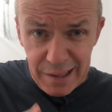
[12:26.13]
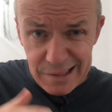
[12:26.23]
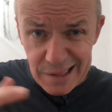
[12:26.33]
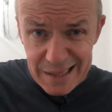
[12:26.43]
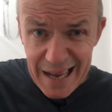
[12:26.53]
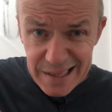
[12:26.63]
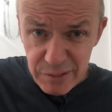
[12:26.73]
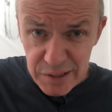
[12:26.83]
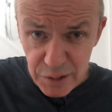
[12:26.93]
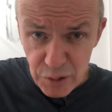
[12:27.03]
together
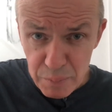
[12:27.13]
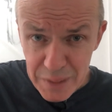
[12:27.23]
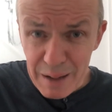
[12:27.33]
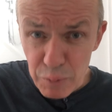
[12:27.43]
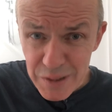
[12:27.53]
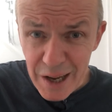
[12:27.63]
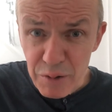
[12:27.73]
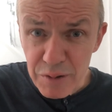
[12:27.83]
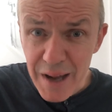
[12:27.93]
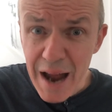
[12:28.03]
as a group, that will
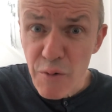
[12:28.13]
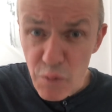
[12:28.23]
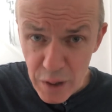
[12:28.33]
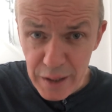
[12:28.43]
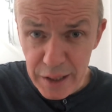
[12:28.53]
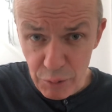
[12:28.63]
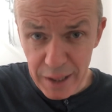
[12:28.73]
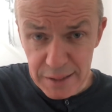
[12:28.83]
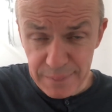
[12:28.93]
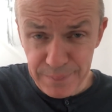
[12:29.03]
sound really great.